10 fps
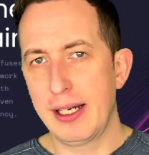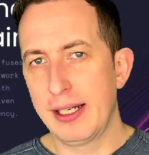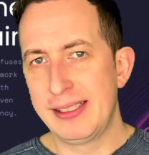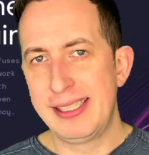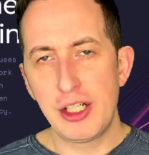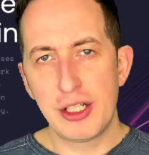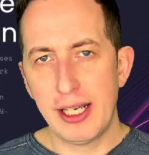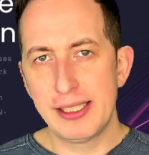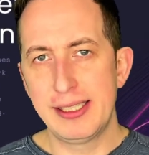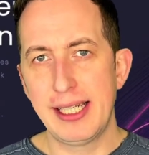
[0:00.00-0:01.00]

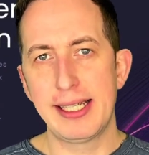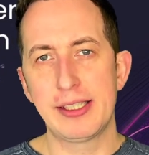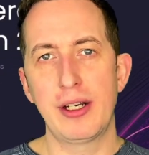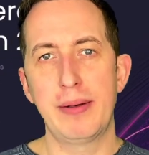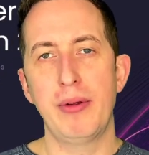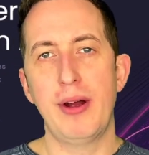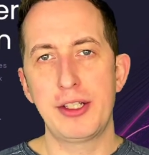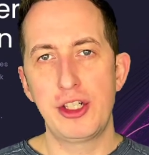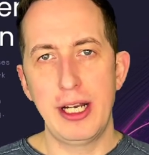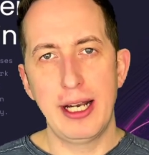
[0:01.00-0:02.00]
digitizing tickets on a
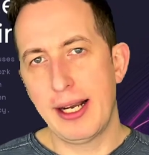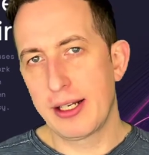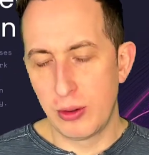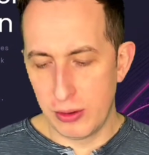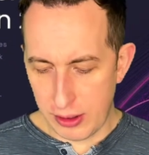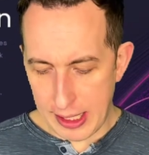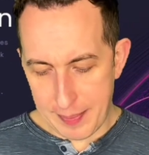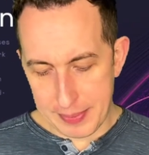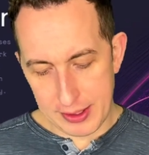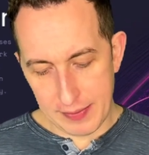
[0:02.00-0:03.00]
blockchain and had a cool little
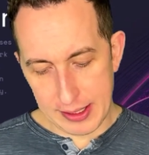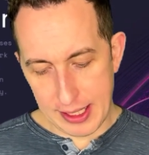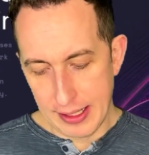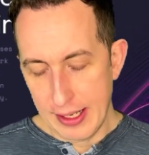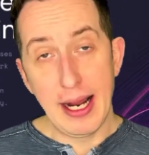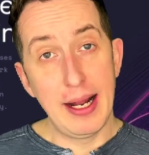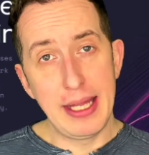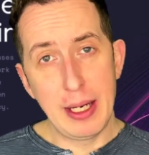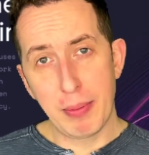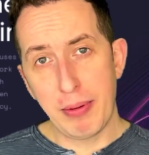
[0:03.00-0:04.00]
app and stuff like that. And
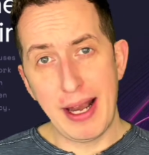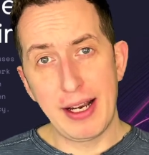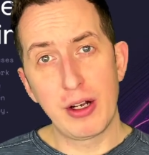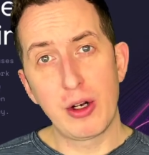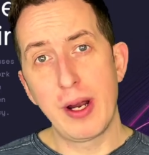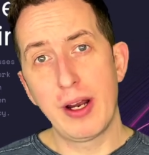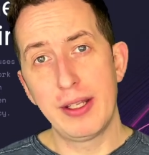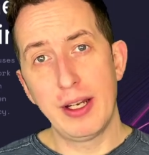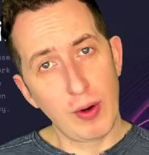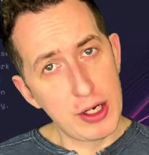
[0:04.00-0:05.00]
they were planning on going on
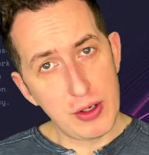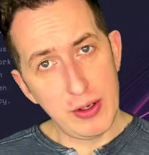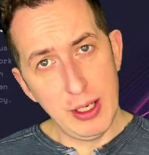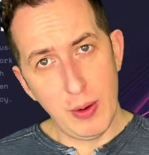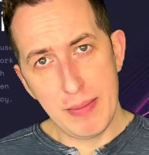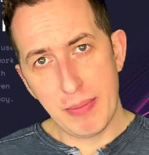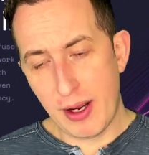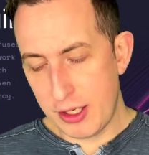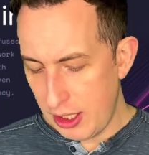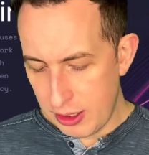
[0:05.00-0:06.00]
the original EON
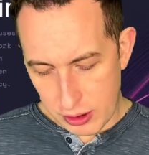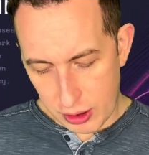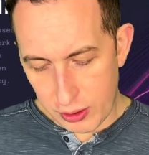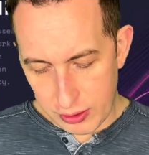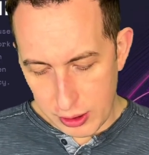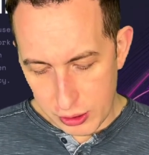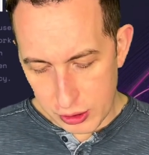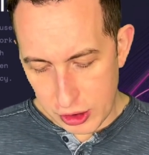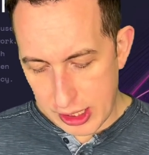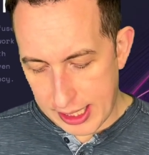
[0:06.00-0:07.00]
blockchain. So the user's
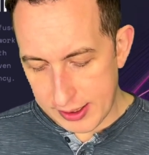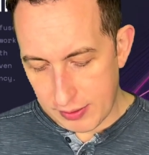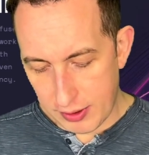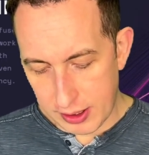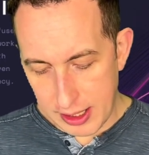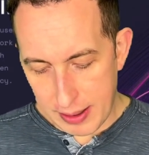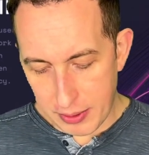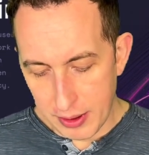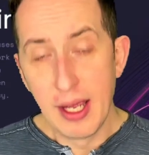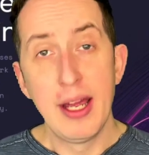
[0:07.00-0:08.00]
just asking for an
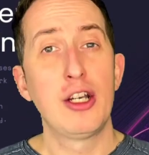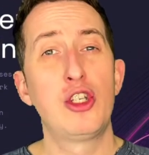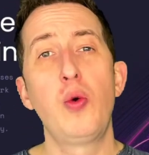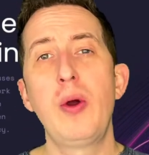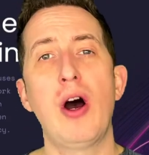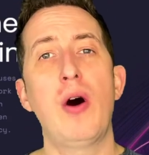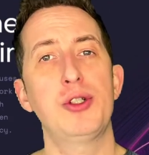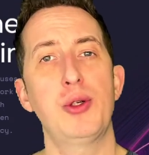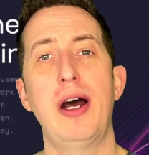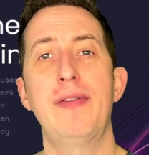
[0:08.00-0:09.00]
example. Do we
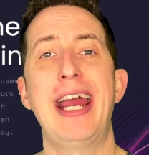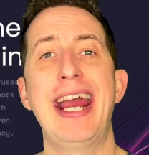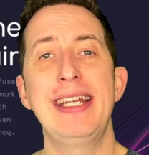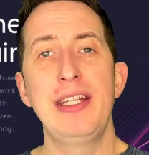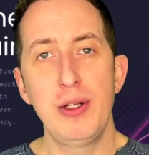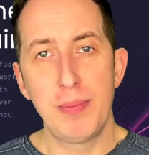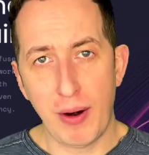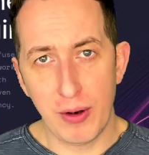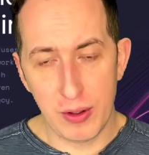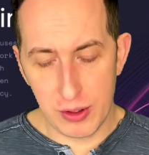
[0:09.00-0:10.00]
also have any new
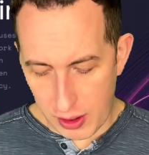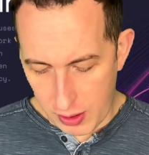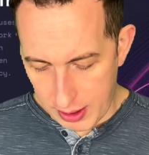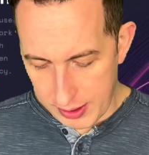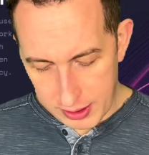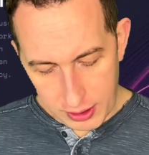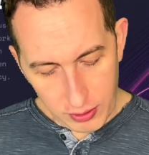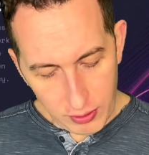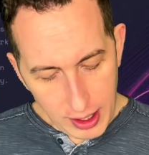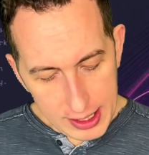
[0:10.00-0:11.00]
partners on the
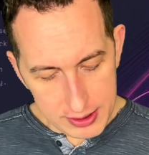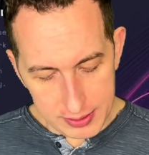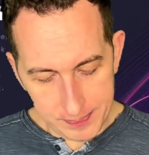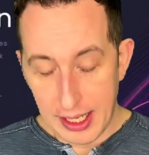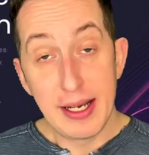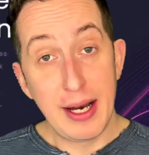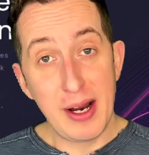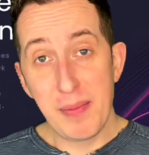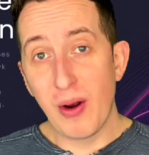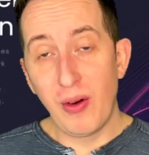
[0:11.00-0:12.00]
horizon? Now,
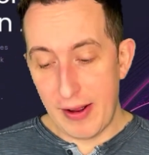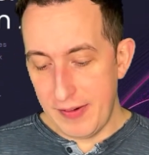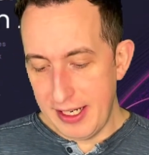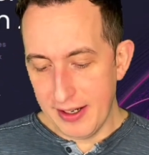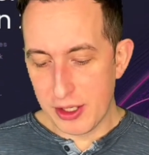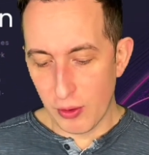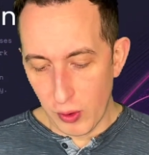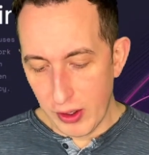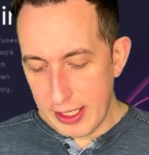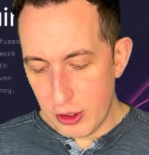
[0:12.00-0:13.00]
number 11 here is a
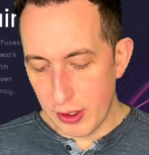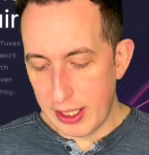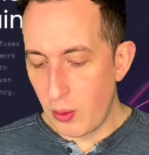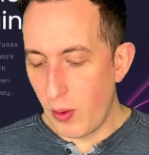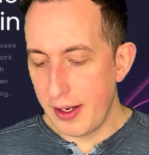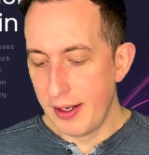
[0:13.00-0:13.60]
really intriguing one.